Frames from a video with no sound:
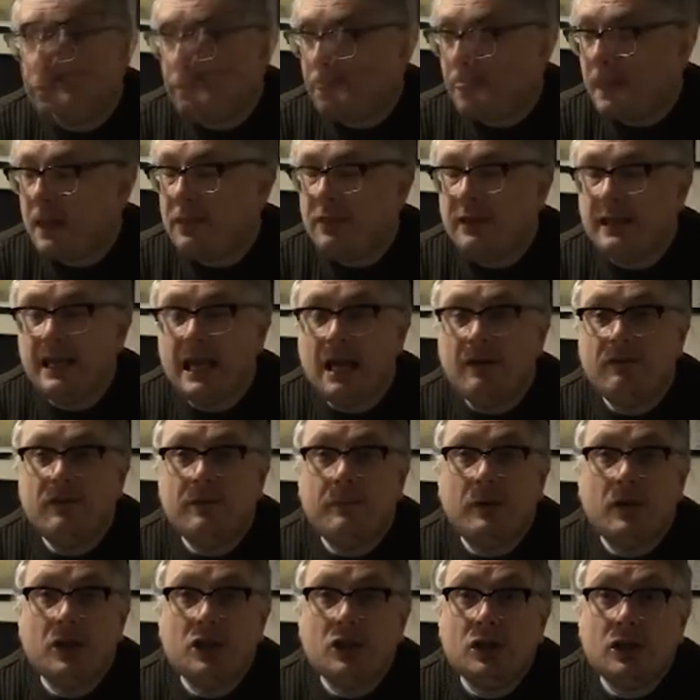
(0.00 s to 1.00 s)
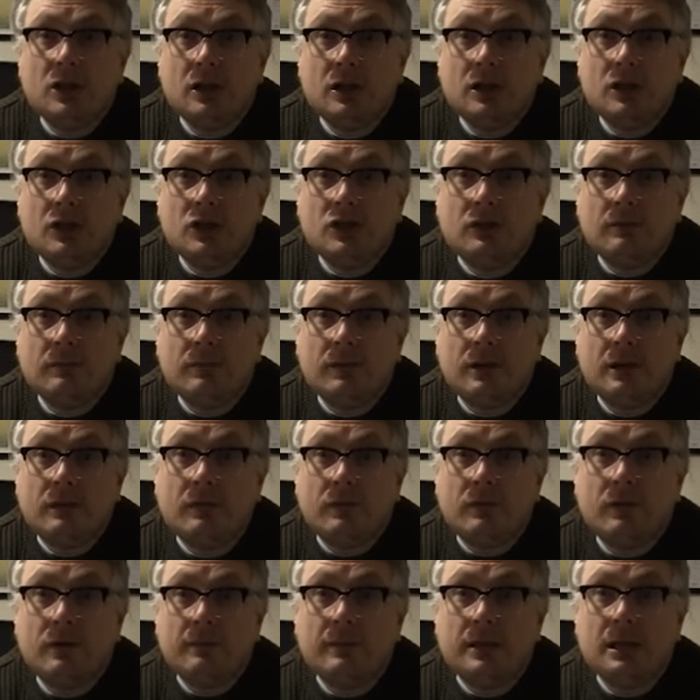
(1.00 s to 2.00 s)
I think everybody's learned something
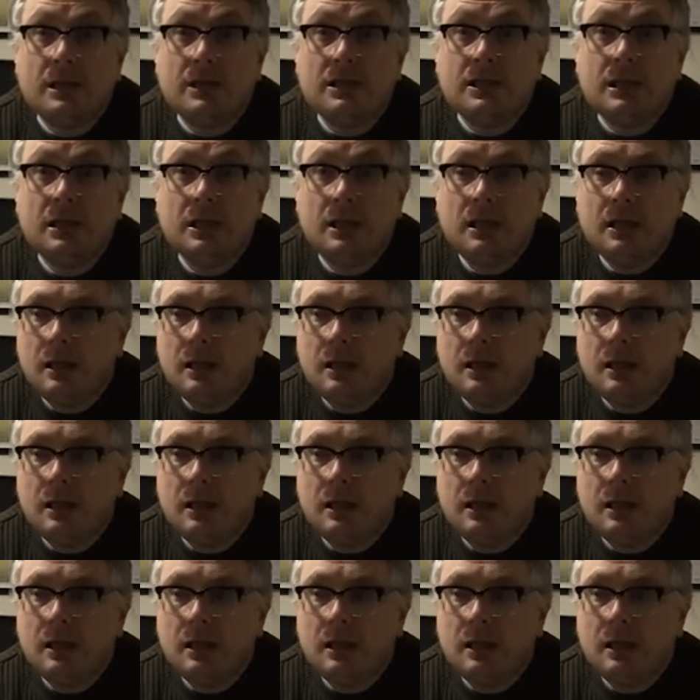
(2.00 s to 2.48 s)
from it.